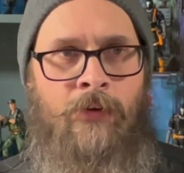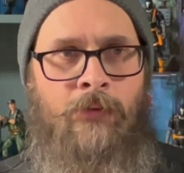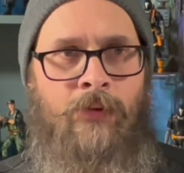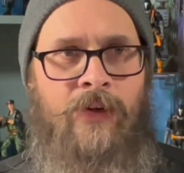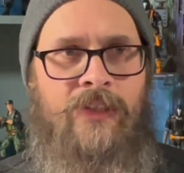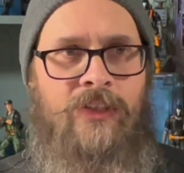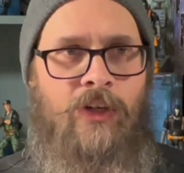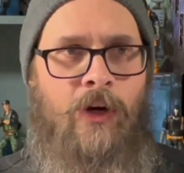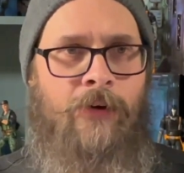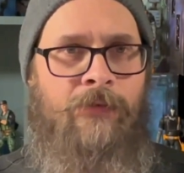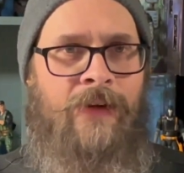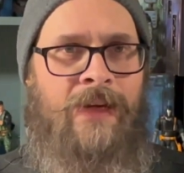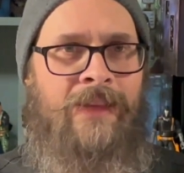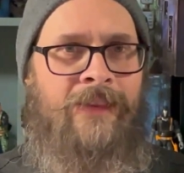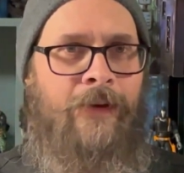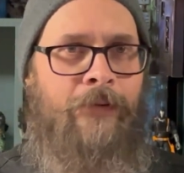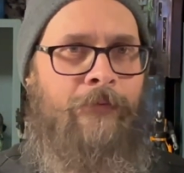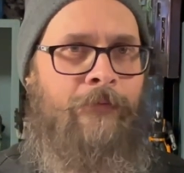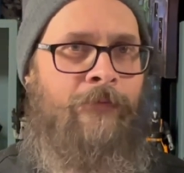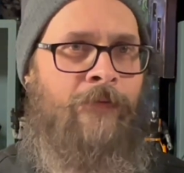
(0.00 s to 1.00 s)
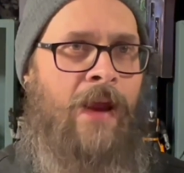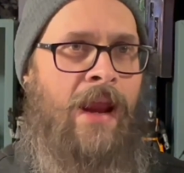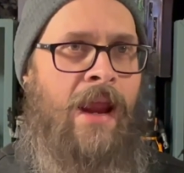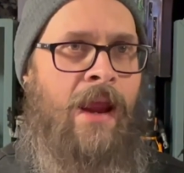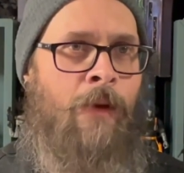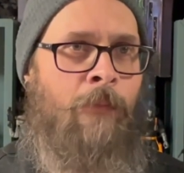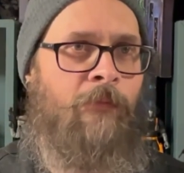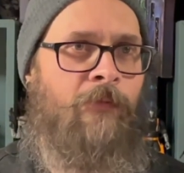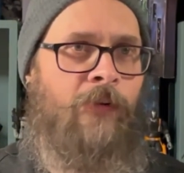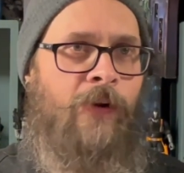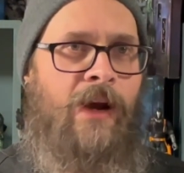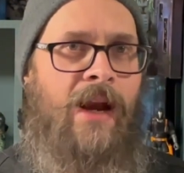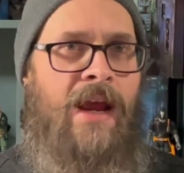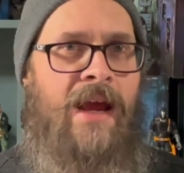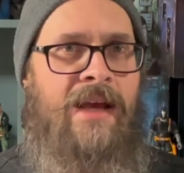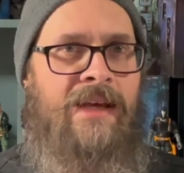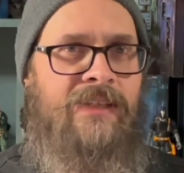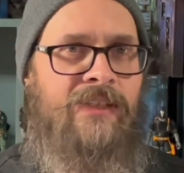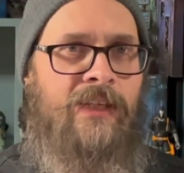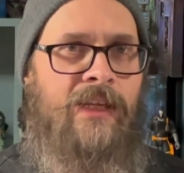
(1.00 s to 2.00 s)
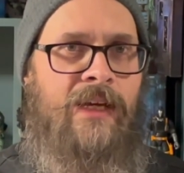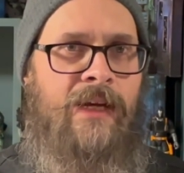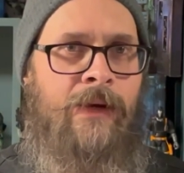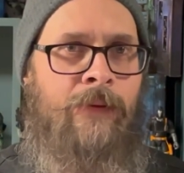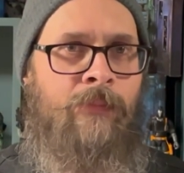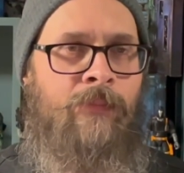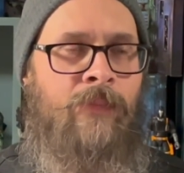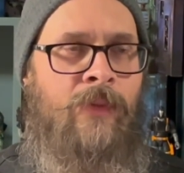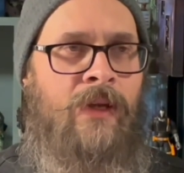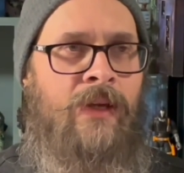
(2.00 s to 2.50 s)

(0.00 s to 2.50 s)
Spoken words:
reserving the Vamp for HasLab